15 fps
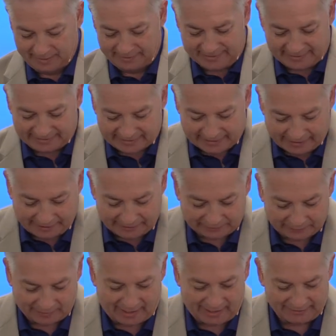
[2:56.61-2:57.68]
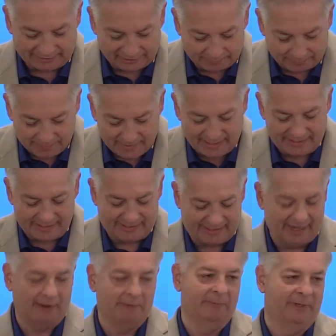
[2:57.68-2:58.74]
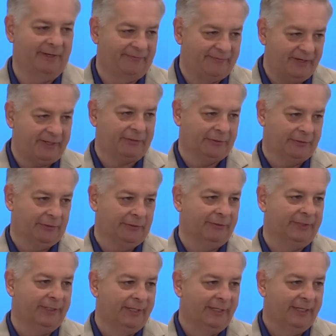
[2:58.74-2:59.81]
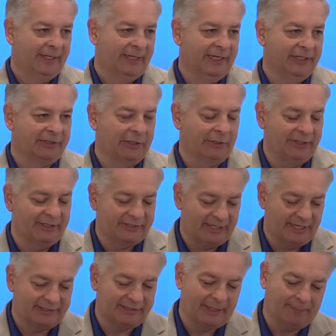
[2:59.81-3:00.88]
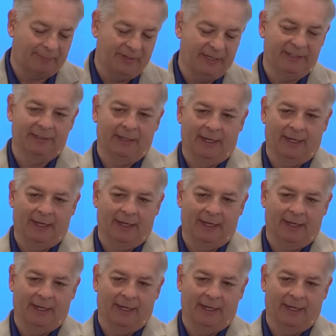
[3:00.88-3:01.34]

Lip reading: that characterizes many government officials, and so he sets up these